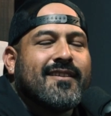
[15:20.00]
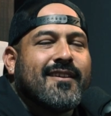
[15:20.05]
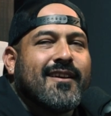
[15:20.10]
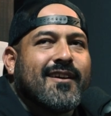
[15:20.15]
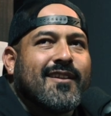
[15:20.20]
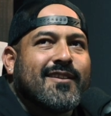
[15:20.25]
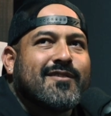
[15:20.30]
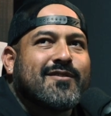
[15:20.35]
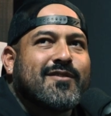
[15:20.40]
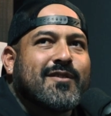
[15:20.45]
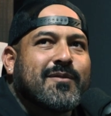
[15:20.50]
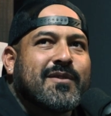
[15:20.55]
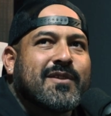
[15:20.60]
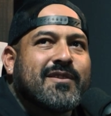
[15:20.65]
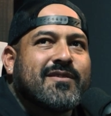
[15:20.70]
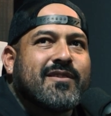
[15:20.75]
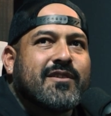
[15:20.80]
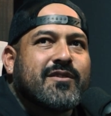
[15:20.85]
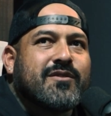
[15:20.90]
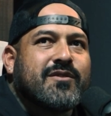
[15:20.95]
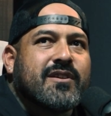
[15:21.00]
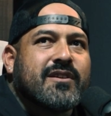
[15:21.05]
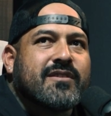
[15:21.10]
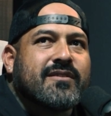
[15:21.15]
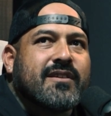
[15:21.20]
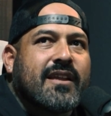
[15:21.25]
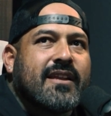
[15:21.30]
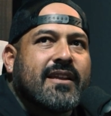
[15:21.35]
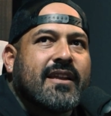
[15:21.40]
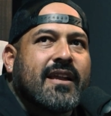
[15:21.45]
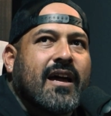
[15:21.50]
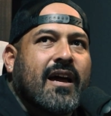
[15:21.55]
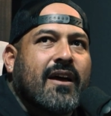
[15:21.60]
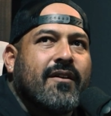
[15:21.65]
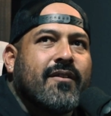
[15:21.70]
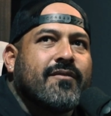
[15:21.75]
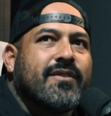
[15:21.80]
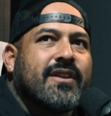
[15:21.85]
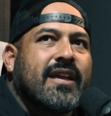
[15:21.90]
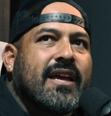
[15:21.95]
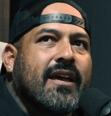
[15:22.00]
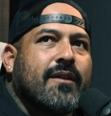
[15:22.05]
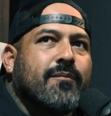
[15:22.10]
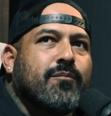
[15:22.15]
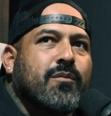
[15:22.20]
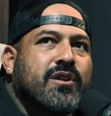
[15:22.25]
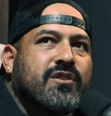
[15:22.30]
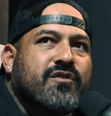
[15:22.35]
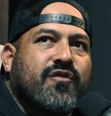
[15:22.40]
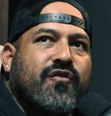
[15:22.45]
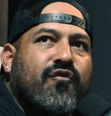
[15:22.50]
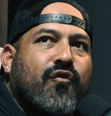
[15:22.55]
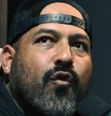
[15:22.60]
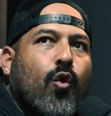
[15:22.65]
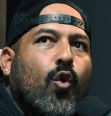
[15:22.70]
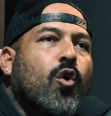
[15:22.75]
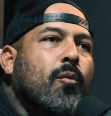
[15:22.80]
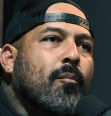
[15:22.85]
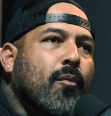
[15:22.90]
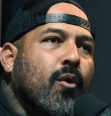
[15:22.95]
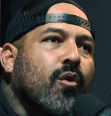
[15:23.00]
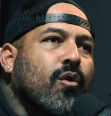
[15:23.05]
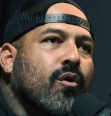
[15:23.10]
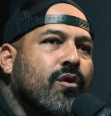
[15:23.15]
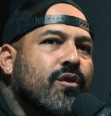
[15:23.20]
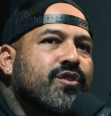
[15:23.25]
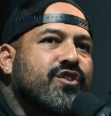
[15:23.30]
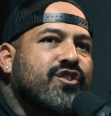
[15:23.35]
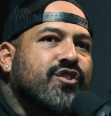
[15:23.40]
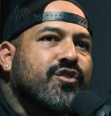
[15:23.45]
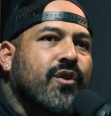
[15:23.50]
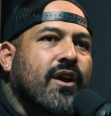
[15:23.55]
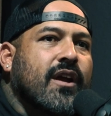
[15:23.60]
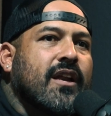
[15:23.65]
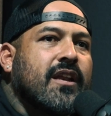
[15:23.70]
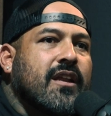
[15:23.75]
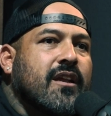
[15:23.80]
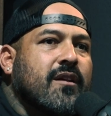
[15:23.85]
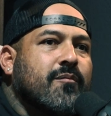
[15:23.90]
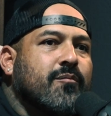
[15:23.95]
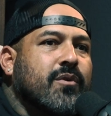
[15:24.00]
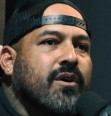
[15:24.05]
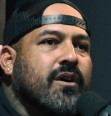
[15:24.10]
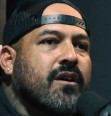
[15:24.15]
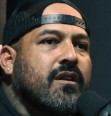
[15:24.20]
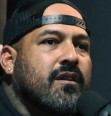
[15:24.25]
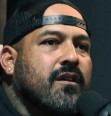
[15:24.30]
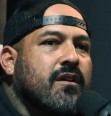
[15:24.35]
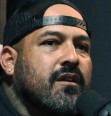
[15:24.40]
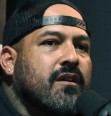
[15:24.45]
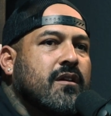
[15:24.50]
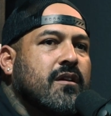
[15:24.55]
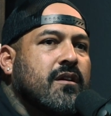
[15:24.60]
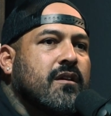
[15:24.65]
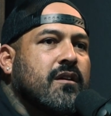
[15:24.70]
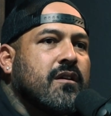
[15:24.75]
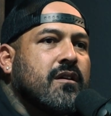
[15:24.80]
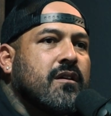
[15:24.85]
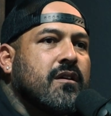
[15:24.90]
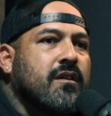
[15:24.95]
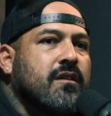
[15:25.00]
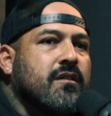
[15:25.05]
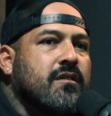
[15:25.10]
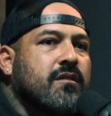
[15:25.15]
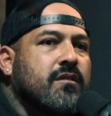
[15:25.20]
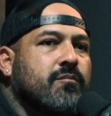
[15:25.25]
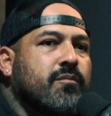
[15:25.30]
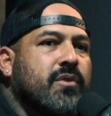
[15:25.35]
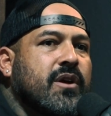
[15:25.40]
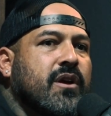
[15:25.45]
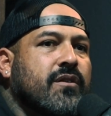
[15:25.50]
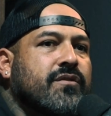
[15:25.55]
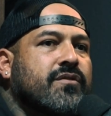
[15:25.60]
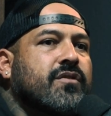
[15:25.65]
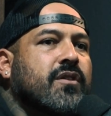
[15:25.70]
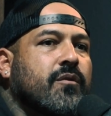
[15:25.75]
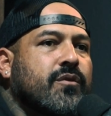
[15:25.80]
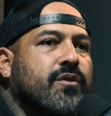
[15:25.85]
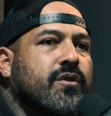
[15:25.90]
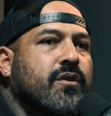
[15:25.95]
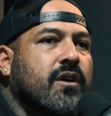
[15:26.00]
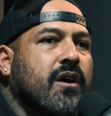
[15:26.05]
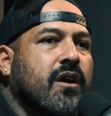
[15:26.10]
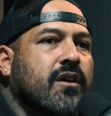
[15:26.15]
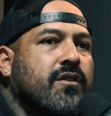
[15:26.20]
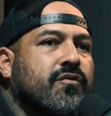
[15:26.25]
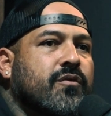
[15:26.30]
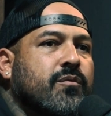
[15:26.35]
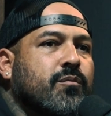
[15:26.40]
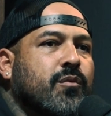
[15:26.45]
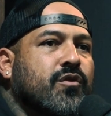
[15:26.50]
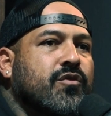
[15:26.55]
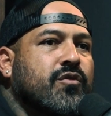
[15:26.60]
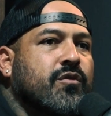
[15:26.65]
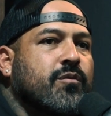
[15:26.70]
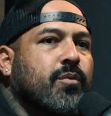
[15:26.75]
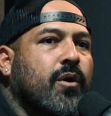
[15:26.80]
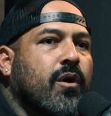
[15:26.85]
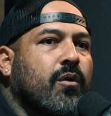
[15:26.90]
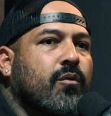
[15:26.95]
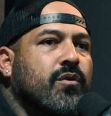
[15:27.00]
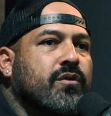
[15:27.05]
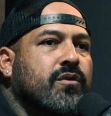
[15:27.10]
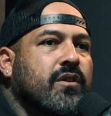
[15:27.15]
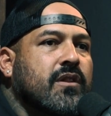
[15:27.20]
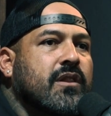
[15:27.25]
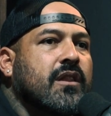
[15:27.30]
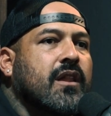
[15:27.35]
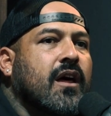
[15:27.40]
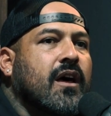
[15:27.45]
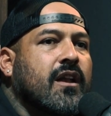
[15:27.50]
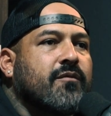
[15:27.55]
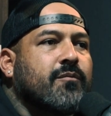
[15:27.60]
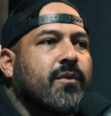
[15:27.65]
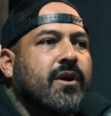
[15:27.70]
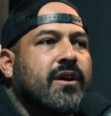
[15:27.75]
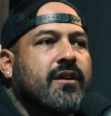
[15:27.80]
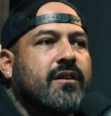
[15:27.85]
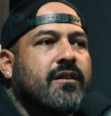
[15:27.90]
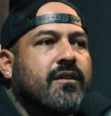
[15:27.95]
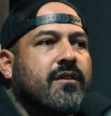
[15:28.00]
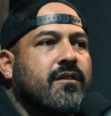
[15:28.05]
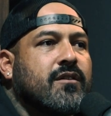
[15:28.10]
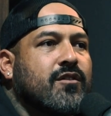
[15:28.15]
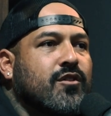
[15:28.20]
yeah, that's something that's interesting because I haven't had much formal training, but being on set with you guys for most of the part was a lot of my